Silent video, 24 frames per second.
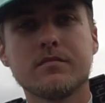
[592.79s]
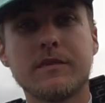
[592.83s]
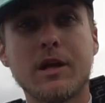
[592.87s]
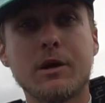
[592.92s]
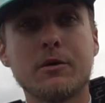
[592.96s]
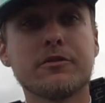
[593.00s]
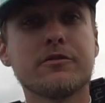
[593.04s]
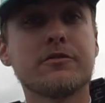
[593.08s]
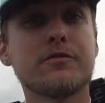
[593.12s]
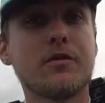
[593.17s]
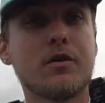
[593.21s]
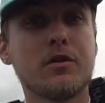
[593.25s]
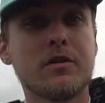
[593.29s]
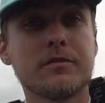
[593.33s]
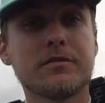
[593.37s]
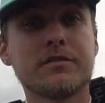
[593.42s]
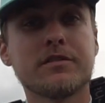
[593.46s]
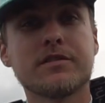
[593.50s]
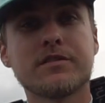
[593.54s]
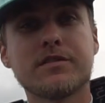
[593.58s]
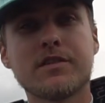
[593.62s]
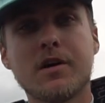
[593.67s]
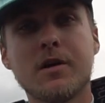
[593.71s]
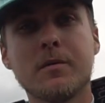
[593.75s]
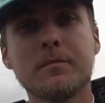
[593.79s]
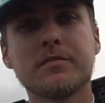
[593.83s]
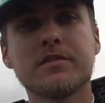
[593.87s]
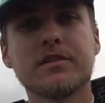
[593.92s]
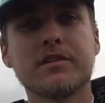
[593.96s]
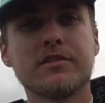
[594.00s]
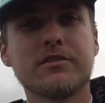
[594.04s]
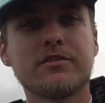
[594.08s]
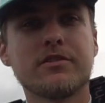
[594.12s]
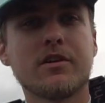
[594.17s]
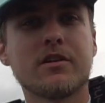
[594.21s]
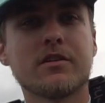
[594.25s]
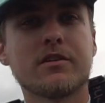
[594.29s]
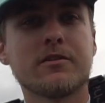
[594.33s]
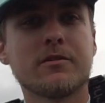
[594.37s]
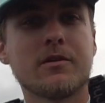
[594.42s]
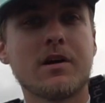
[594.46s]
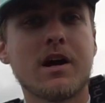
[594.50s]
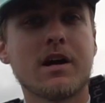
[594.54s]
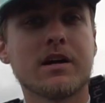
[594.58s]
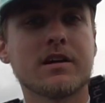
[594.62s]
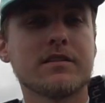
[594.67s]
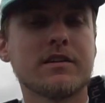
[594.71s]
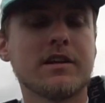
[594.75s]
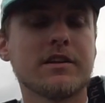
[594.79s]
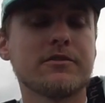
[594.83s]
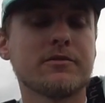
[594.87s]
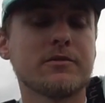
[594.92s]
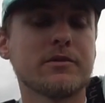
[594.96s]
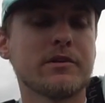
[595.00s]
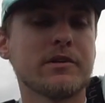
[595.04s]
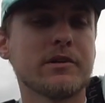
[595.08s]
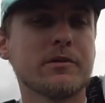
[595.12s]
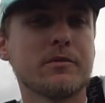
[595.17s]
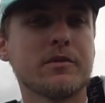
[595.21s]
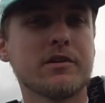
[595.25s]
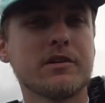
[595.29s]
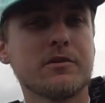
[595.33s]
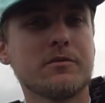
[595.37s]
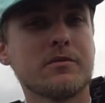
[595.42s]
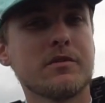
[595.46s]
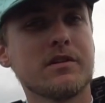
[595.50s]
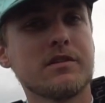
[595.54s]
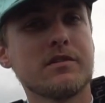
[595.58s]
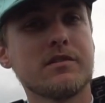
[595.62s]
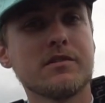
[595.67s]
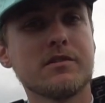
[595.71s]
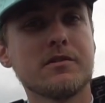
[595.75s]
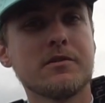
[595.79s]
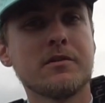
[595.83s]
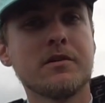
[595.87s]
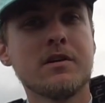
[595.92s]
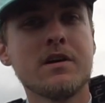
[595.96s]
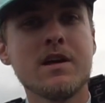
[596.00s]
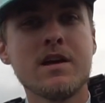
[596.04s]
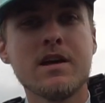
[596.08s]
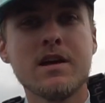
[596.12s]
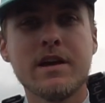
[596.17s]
that was full of stumps and chunk rock, and that's really what you want to do.